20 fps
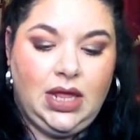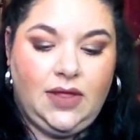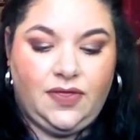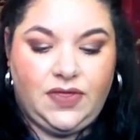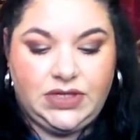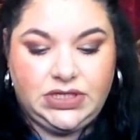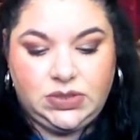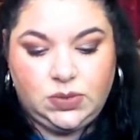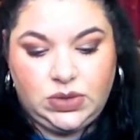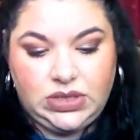
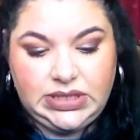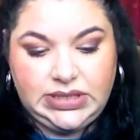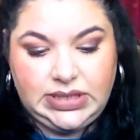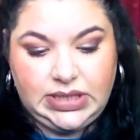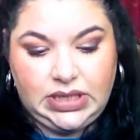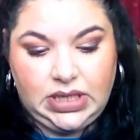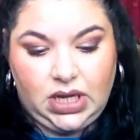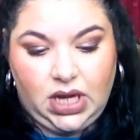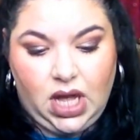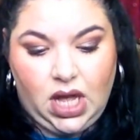This one is
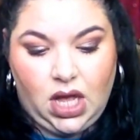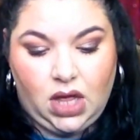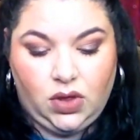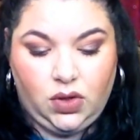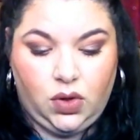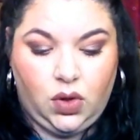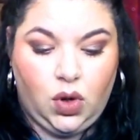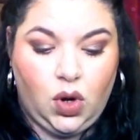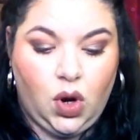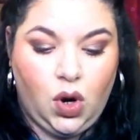in the
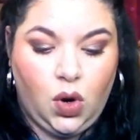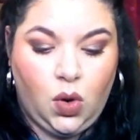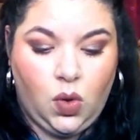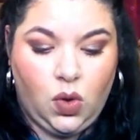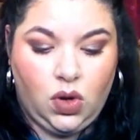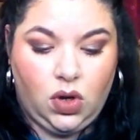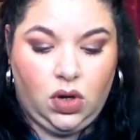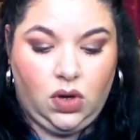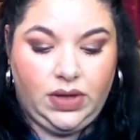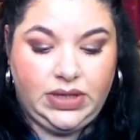color
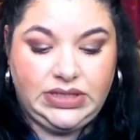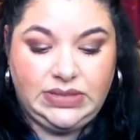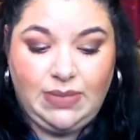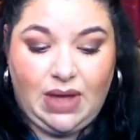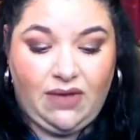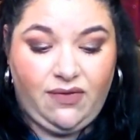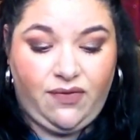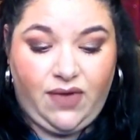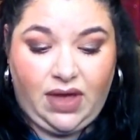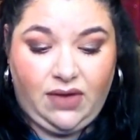Coral. It's
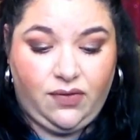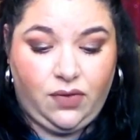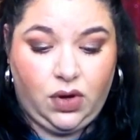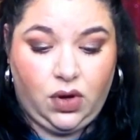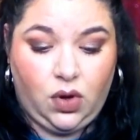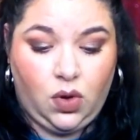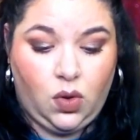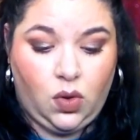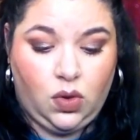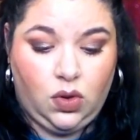my
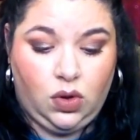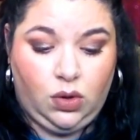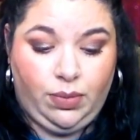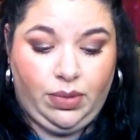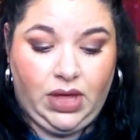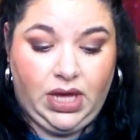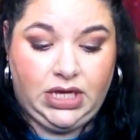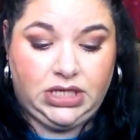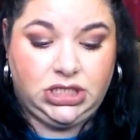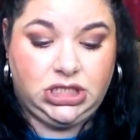favorite coral
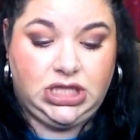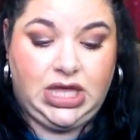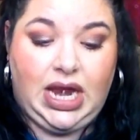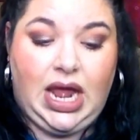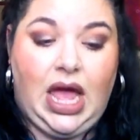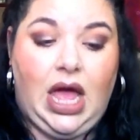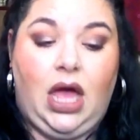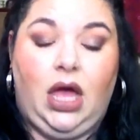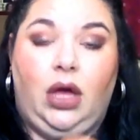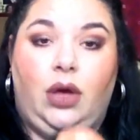blush that
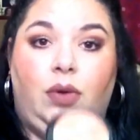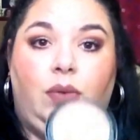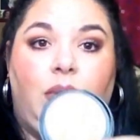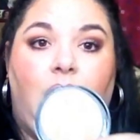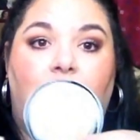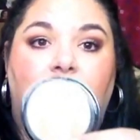I own. I